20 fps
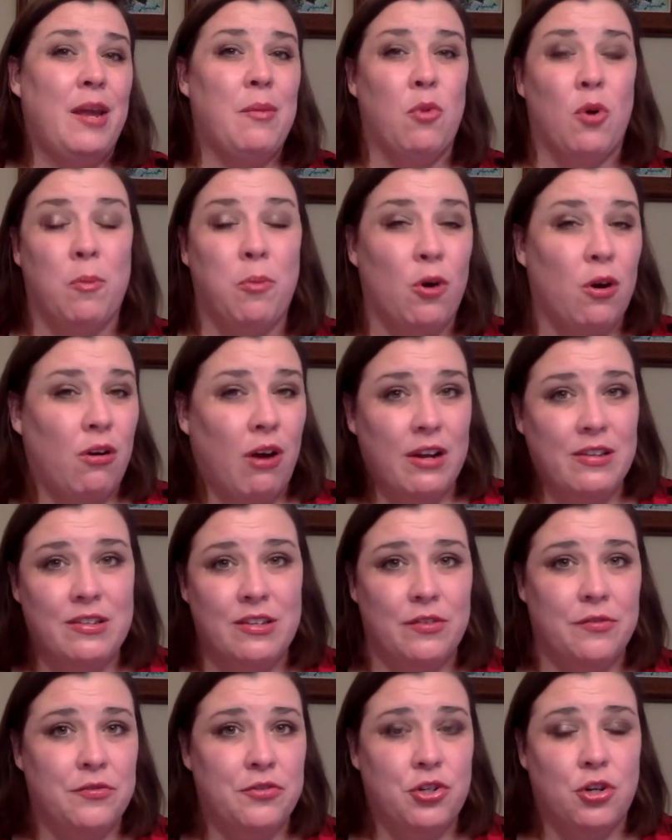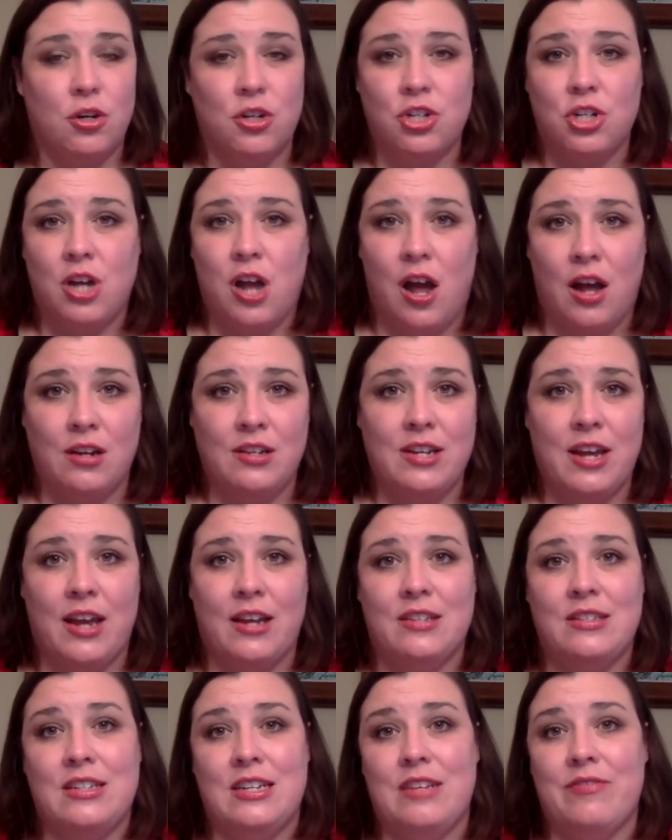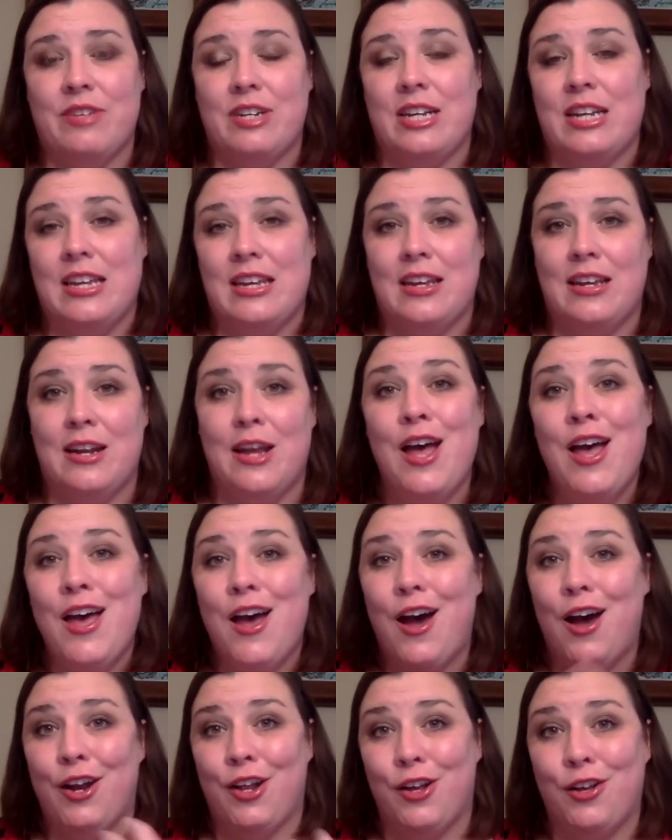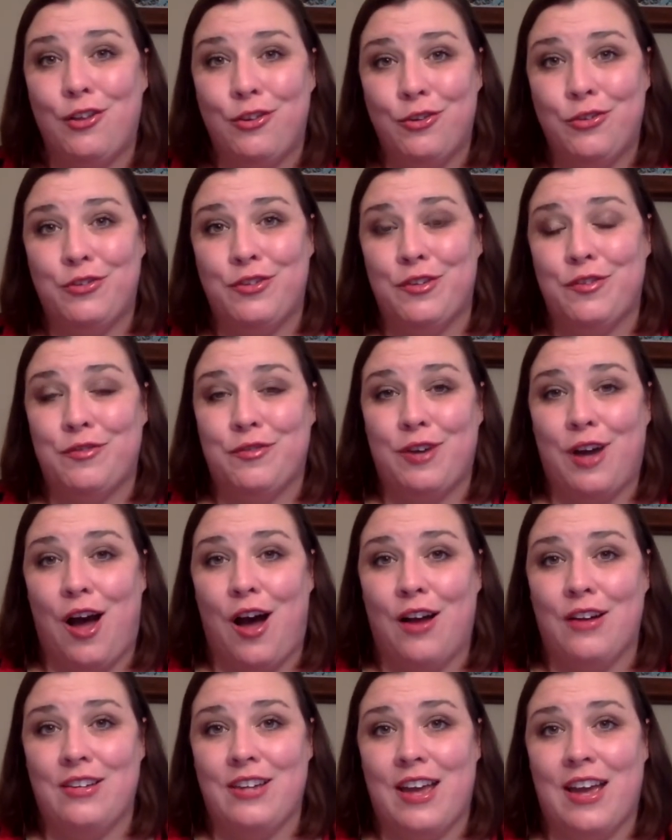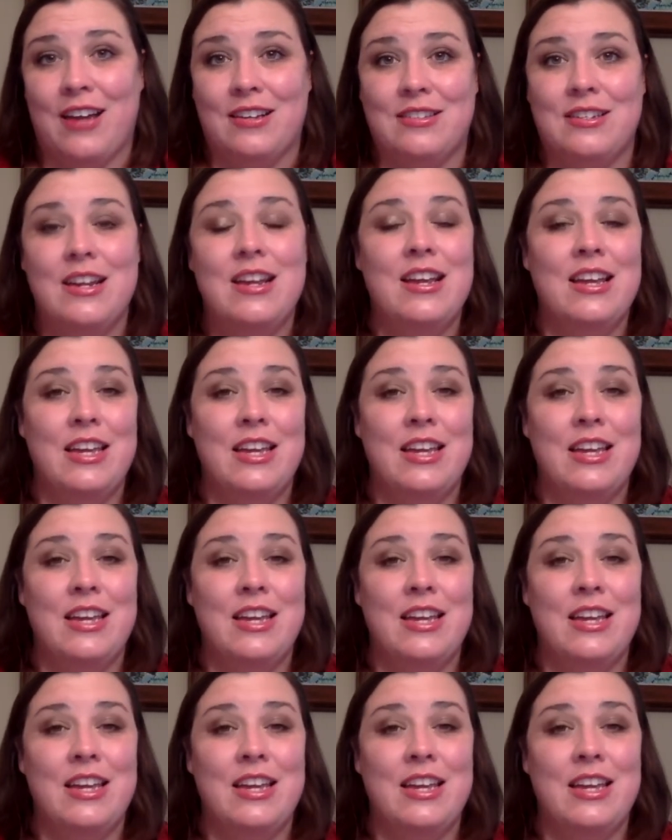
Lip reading: a more progressive church context, even in an inclusive context,